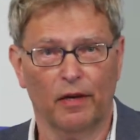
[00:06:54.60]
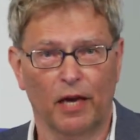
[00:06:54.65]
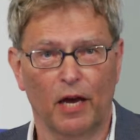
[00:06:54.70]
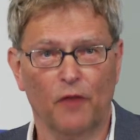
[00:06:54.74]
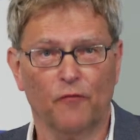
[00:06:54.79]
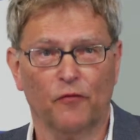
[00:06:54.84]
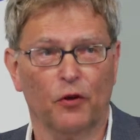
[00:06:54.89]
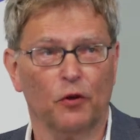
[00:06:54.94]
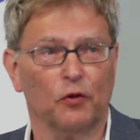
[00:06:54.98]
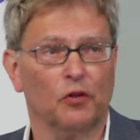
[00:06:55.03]

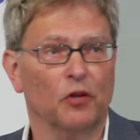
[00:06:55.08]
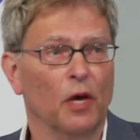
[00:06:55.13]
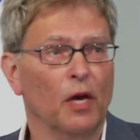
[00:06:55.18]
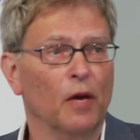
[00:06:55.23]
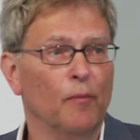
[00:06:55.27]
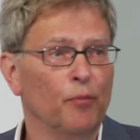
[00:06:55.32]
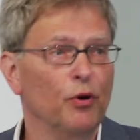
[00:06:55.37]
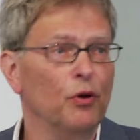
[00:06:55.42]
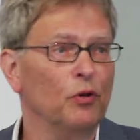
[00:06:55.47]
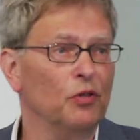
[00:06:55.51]
effort
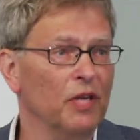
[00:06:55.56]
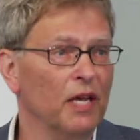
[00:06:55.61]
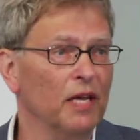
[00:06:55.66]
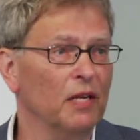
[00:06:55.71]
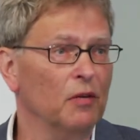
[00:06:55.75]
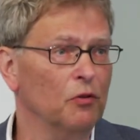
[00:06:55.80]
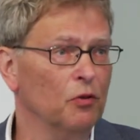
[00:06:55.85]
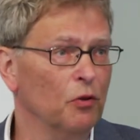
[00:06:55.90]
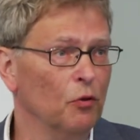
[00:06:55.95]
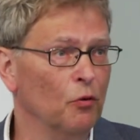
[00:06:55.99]
put
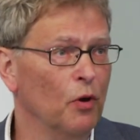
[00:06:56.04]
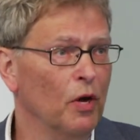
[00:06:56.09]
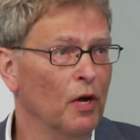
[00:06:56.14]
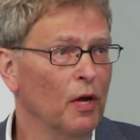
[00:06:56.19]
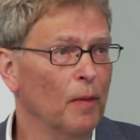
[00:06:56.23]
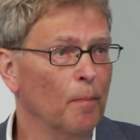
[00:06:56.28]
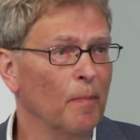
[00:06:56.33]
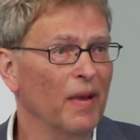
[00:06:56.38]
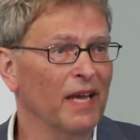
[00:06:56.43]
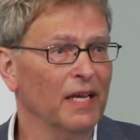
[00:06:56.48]
into
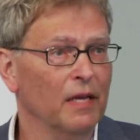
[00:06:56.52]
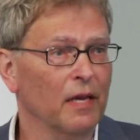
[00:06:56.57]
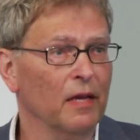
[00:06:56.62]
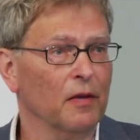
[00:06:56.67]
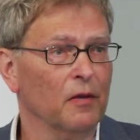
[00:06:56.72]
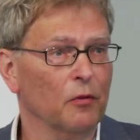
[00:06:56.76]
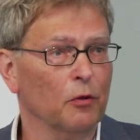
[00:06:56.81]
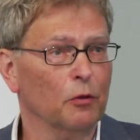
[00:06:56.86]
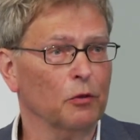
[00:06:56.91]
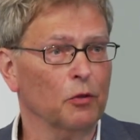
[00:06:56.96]

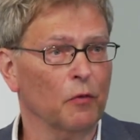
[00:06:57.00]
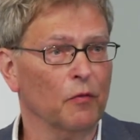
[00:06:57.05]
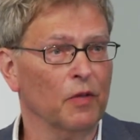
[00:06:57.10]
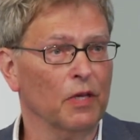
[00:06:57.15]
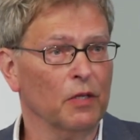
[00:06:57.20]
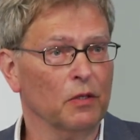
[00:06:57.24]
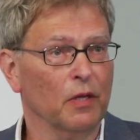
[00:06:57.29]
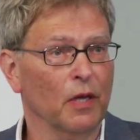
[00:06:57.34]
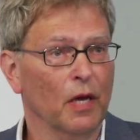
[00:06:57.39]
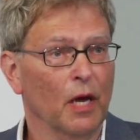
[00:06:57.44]
making those of
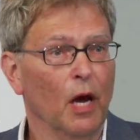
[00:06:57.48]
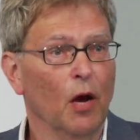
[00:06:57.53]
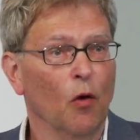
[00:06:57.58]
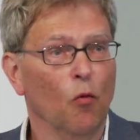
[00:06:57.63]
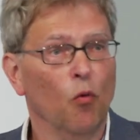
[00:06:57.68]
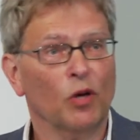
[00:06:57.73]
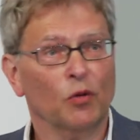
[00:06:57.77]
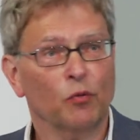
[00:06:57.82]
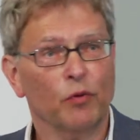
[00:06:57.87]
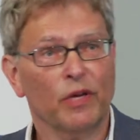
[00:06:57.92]
these.
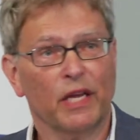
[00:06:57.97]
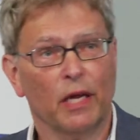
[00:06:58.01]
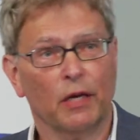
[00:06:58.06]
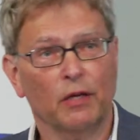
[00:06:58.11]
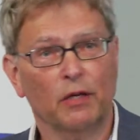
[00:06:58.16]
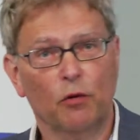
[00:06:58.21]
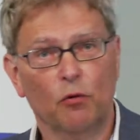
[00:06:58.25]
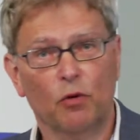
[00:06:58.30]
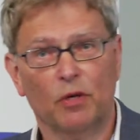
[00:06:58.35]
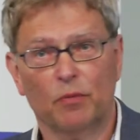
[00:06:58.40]
What we
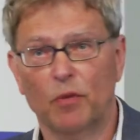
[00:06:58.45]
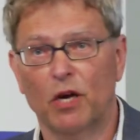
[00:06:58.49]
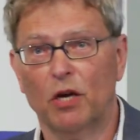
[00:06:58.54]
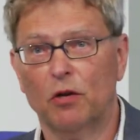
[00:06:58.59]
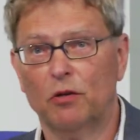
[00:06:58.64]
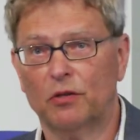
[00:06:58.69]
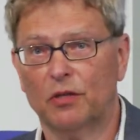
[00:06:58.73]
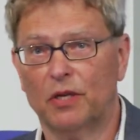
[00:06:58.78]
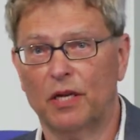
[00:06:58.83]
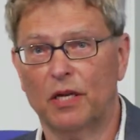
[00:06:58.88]
can do at
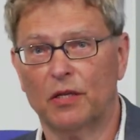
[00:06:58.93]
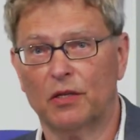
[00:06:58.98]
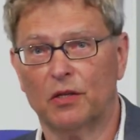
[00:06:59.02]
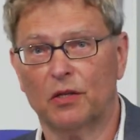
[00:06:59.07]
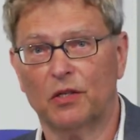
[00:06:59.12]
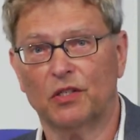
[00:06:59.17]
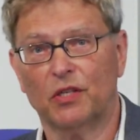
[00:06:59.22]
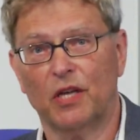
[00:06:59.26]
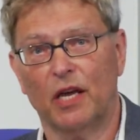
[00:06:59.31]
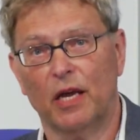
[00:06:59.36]
most is
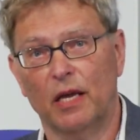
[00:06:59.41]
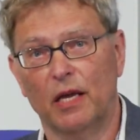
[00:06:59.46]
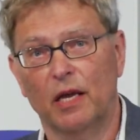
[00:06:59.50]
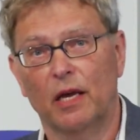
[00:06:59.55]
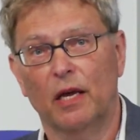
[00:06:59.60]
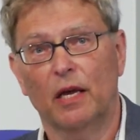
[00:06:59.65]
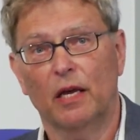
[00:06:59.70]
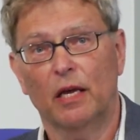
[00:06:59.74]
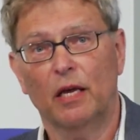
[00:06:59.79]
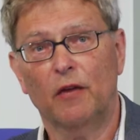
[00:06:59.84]
say,
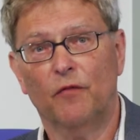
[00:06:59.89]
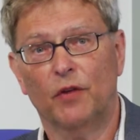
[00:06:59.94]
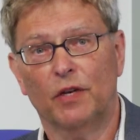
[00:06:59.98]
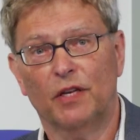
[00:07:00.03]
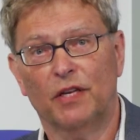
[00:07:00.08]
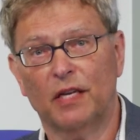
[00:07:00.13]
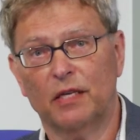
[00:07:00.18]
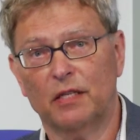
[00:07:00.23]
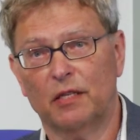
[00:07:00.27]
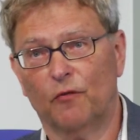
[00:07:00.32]
if
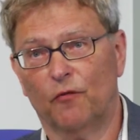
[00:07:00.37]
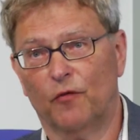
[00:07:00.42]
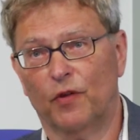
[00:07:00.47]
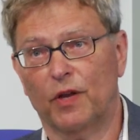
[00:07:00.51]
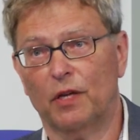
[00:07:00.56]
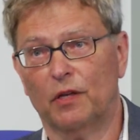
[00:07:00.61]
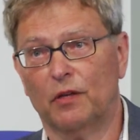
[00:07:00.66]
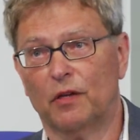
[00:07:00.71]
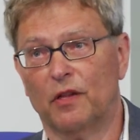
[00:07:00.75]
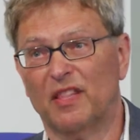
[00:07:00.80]
it doesn't
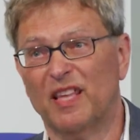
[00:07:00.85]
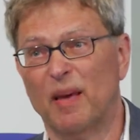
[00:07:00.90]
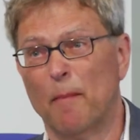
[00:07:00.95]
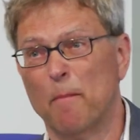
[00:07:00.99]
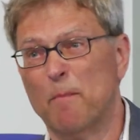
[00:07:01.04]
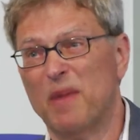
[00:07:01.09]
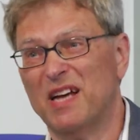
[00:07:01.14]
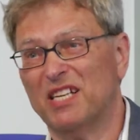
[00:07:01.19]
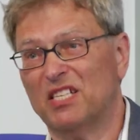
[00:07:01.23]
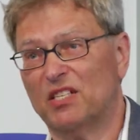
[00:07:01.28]
fit, there
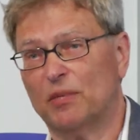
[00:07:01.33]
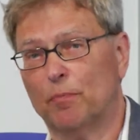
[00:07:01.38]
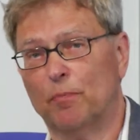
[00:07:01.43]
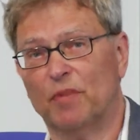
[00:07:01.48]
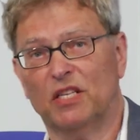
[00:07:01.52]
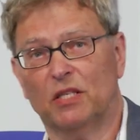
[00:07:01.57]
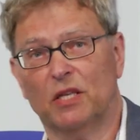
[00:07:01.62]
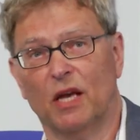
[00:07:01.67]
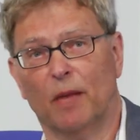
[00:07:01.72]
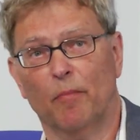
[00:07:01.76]
must
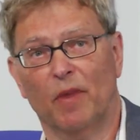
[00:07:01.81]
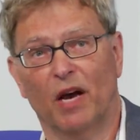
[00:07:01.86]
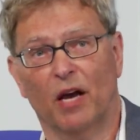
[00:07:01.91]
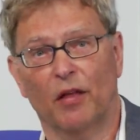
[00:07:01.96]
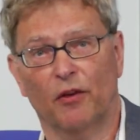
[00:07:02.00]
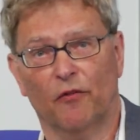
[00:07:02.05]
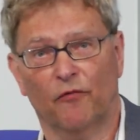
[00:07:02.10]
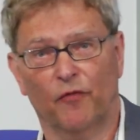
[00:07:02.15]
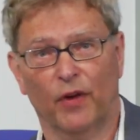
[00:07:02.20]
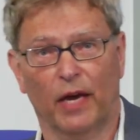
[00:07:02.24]
be some
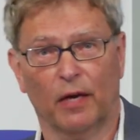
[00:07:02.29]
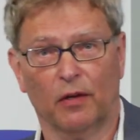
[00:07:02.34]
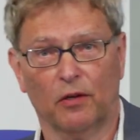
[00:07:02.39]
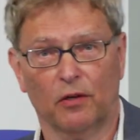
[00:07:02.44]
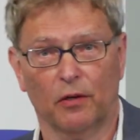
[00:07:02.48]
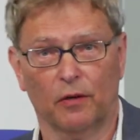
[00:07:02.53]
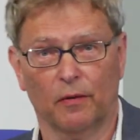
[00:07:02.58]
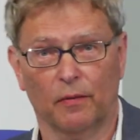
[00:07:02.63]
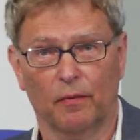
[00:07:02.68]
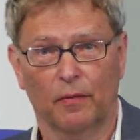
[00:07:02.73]
other
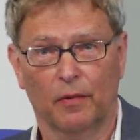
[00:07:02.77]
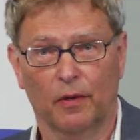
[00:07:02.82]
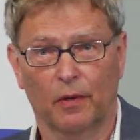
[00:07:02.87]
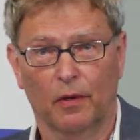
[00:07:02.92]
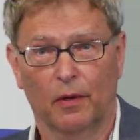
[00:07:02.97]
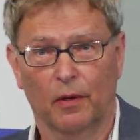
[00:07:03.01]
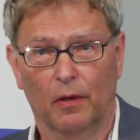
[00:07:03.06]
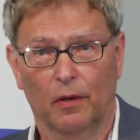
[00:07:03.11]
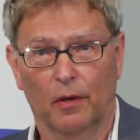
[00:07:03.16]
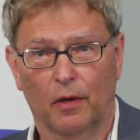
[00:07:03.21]
factor.
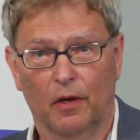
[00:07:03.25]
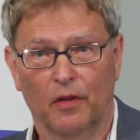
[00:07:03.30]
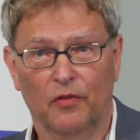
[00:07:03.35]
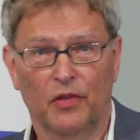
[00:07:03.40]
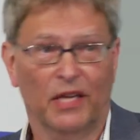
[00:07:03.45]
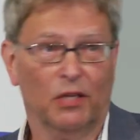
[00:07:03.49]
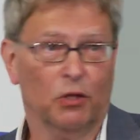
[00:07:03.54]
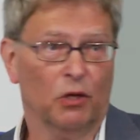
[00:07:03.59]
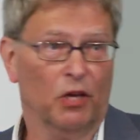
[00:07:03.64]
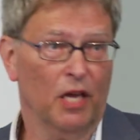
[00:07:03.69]
And
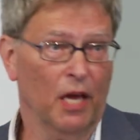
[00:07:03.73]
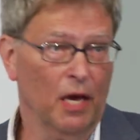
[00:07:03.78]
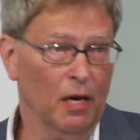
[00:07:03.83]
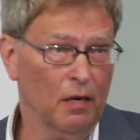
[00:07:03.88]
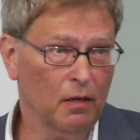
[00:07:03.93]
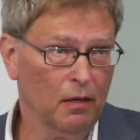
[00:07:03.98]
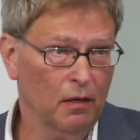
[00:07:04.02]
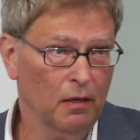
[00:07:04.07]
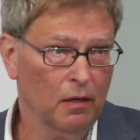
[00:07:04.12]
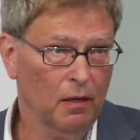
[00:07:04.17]
that
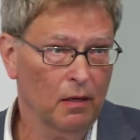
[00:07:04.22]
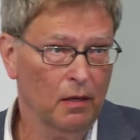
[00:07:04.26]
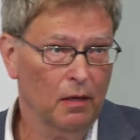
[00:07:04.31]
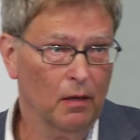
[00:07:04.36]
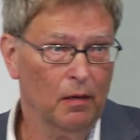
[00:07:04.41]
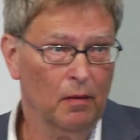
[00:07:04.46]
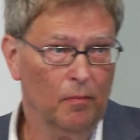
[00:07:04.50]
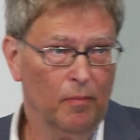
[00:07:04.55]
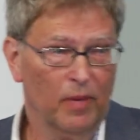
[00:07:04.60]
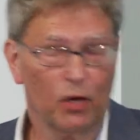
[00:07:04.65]
again,
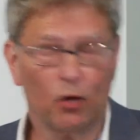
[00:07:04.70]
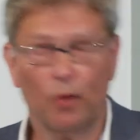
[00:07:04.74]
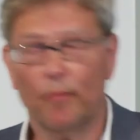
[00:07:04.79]
by